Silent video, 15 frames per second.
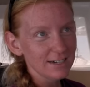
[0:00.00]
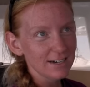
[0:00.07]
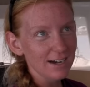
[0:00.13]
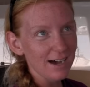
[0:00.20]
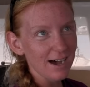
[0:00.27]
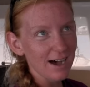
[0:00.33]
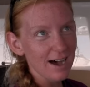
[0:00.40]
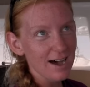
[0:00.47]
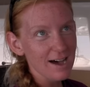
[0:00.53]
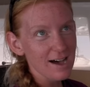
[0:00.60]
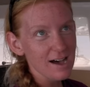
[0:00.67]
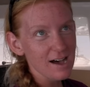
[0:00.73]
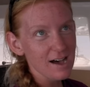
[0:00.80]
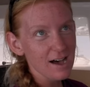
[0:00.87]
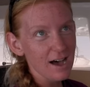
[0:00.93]
Uh,
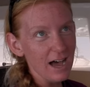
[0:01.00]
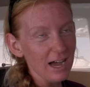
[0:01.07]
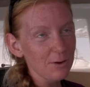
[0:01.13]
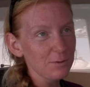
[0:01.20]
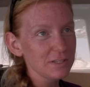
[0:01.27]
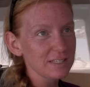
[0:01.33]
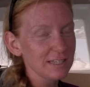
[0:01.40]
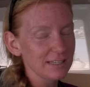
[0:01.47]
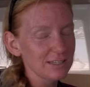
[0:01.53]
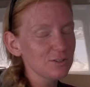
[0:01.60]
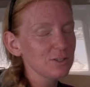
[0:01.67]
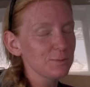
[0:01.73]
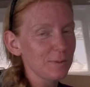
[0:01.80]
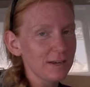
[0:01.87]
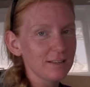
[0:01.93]
I would say this
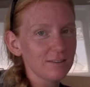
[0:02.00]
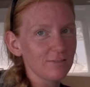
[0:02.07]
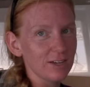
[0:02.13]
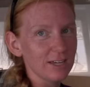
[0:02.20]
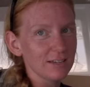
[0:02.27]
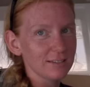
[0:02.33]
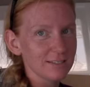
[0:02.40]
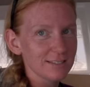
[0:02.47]
was better than Vegas.